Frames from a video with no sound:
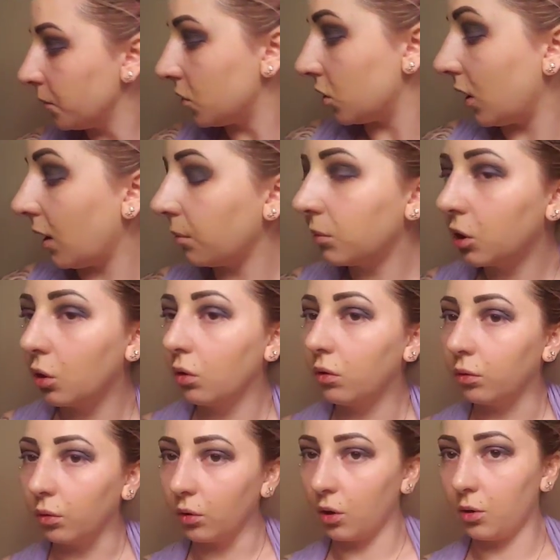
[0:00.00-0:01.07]
So now I'm going to go
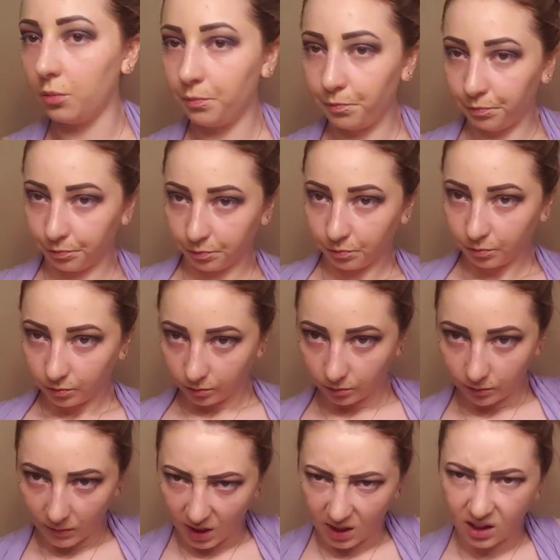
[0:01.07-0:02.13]
through though
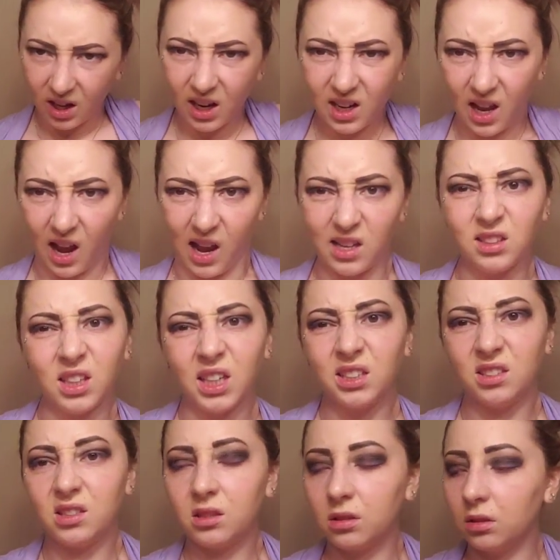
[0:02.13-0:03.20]
and kind of highlight
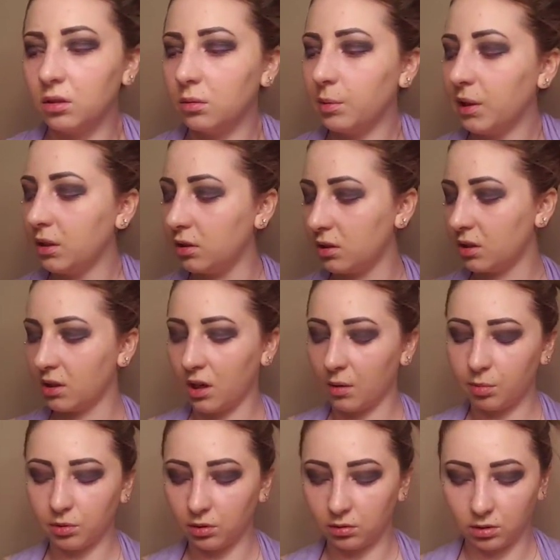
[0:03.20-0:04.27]
just a little bit, just a
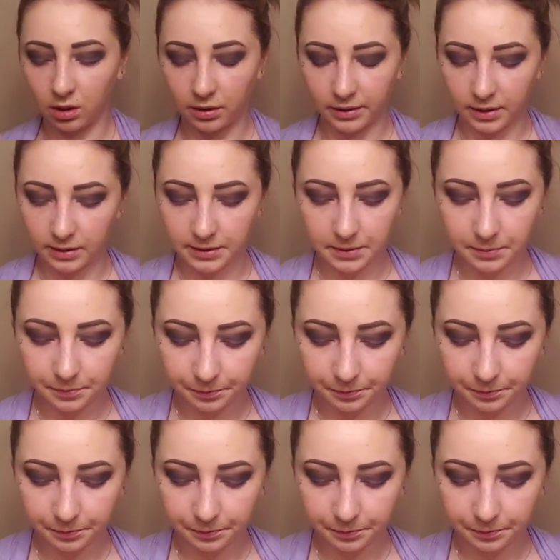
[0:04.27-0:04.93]
couple little areas.